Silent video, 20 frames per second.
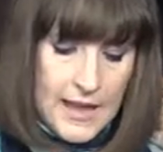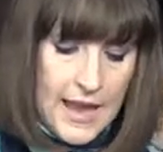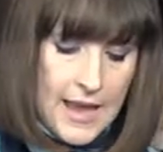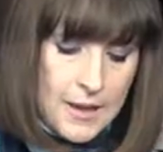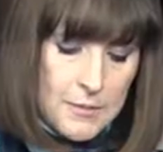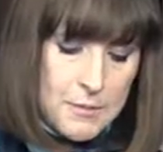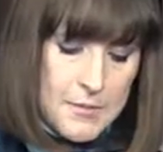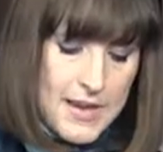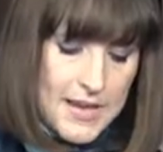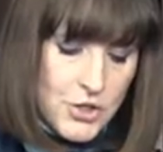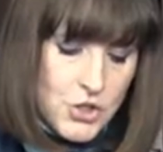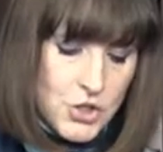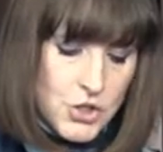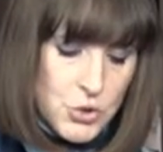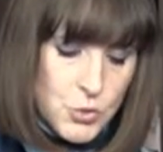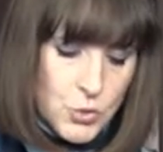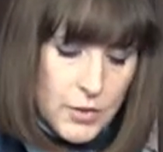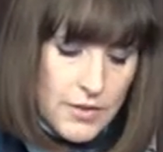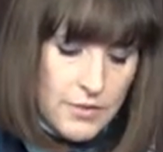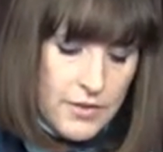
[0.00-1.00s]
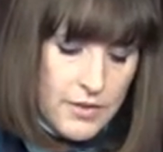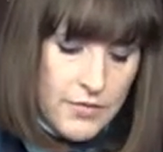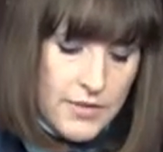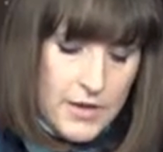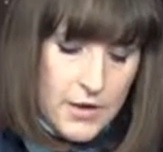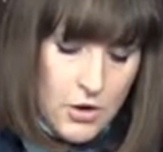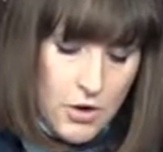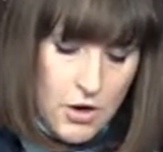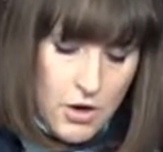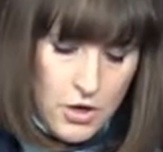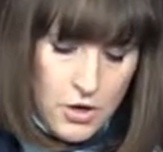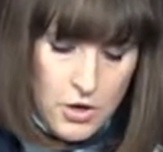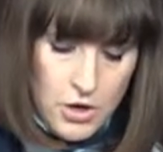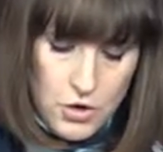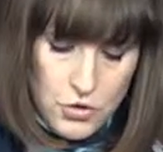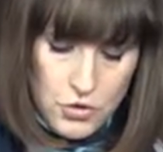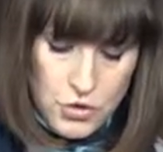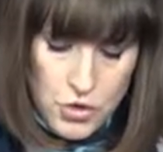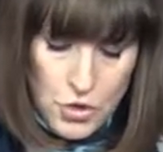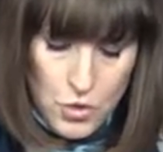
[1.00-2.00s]
and make sure that there are
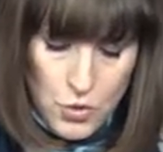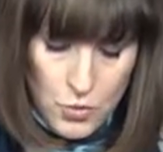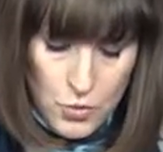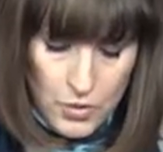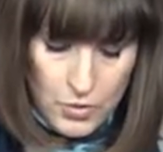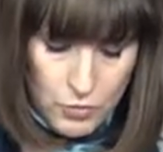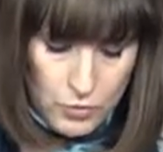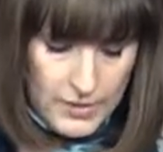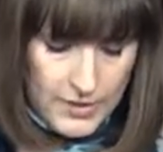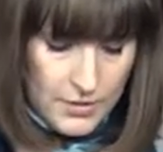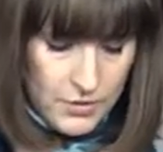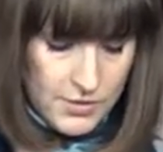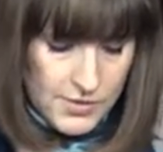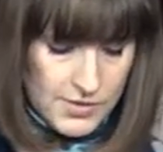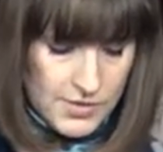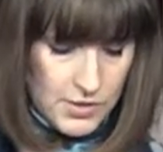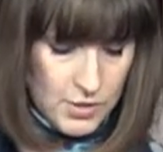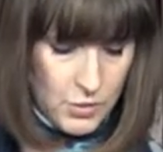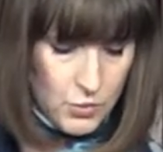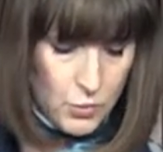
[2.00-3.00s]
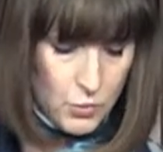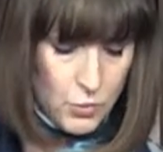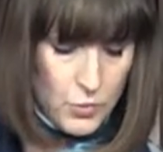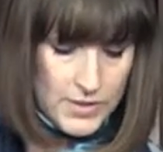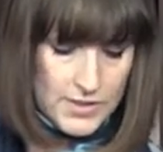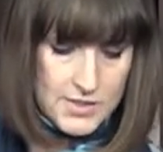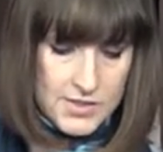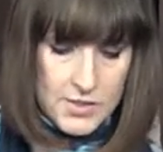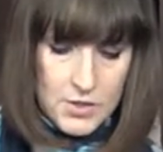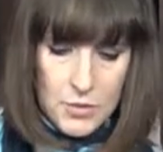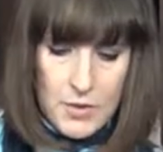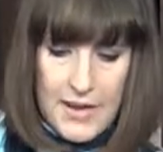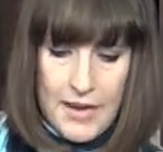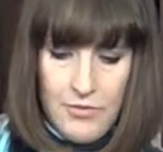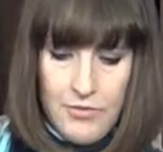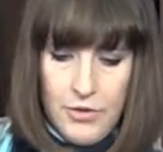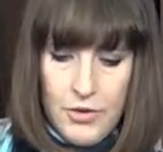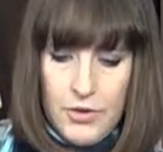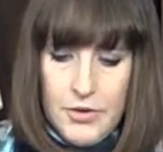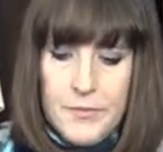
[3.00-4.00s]
no wrinkles
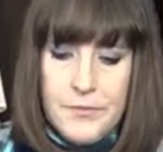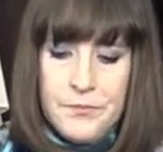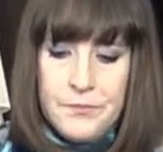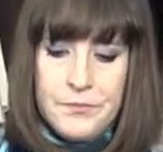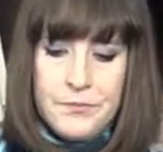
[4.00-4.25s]
whatsoever.